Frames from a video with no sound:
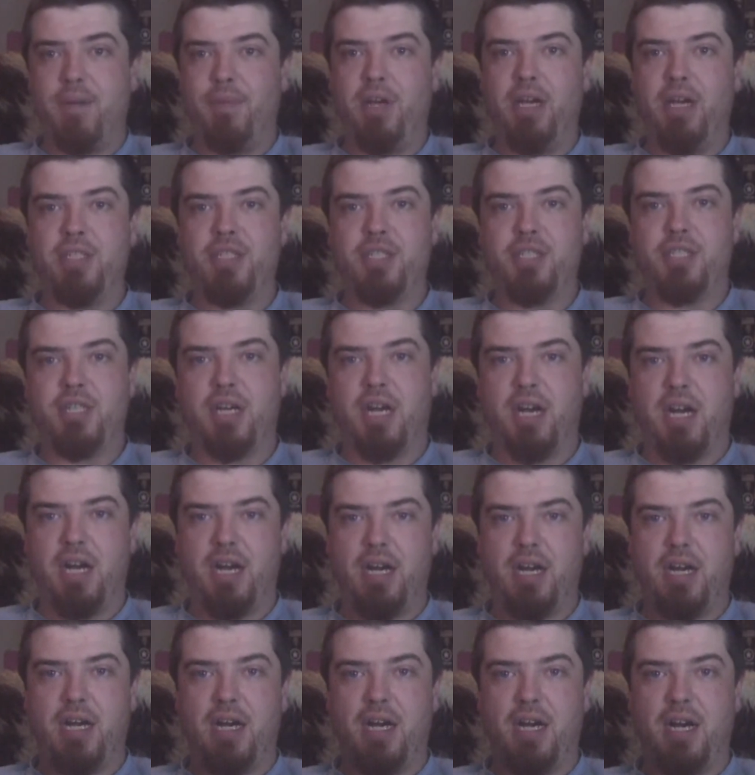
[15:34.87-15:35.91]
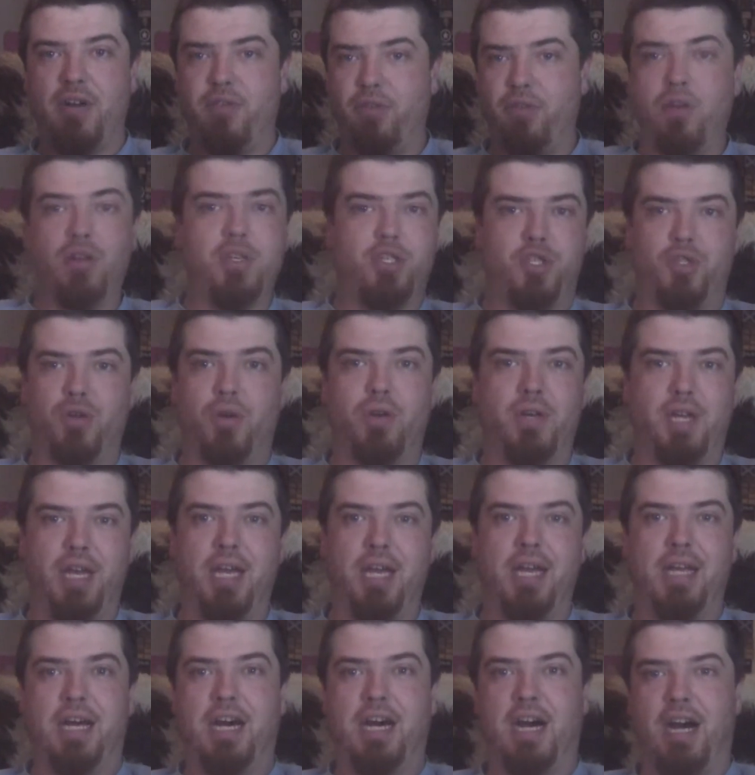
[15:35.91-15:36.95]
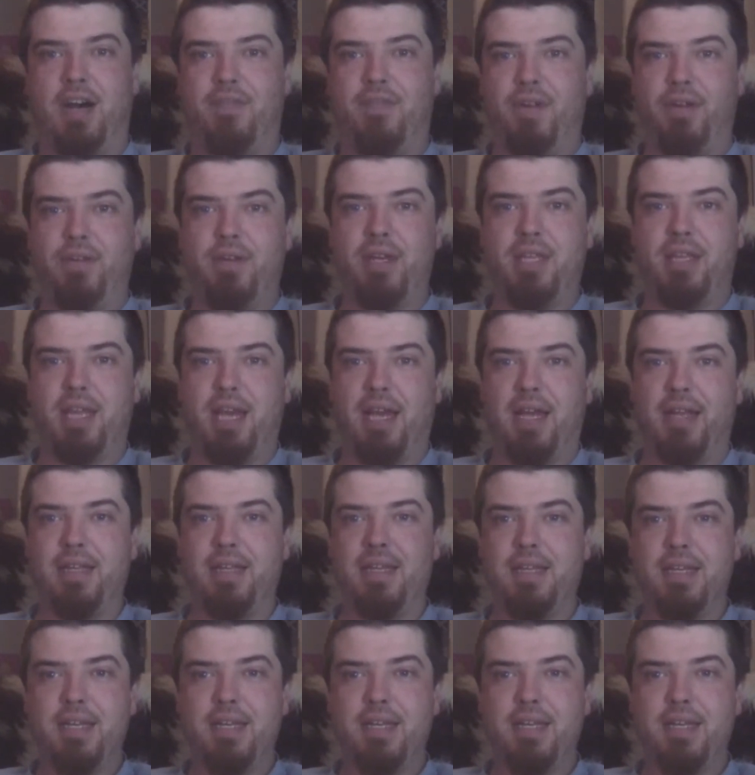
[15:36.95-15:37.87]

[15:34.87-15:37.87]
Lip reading: That's a really strong 8.5 out of 10.